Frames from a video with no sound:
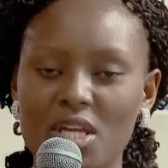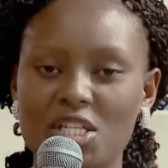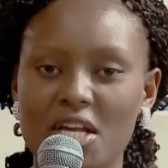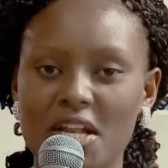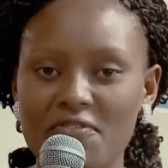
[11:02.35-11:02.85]

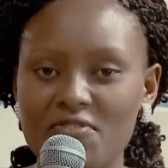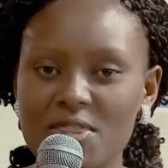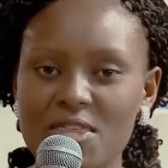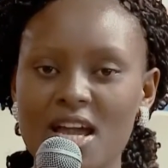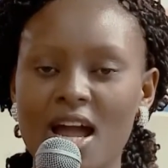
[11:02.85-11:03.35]
each and
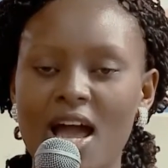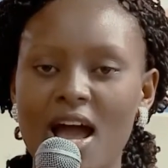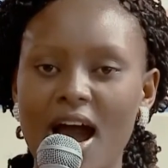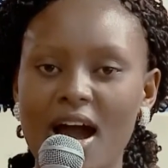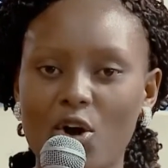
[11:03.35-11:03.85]
everything
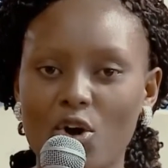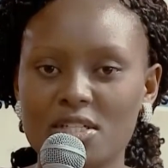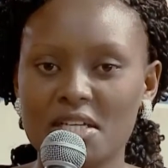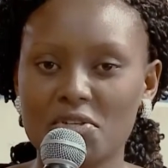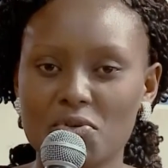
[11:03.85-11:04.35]

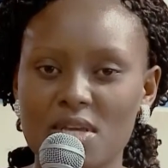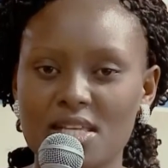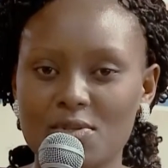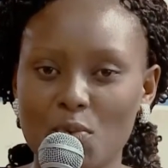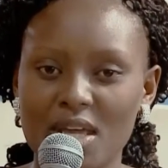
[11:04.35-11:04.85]
according to
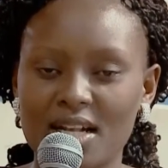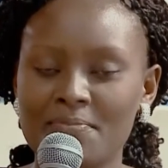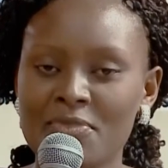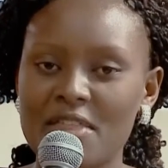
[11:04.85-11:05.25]
his will.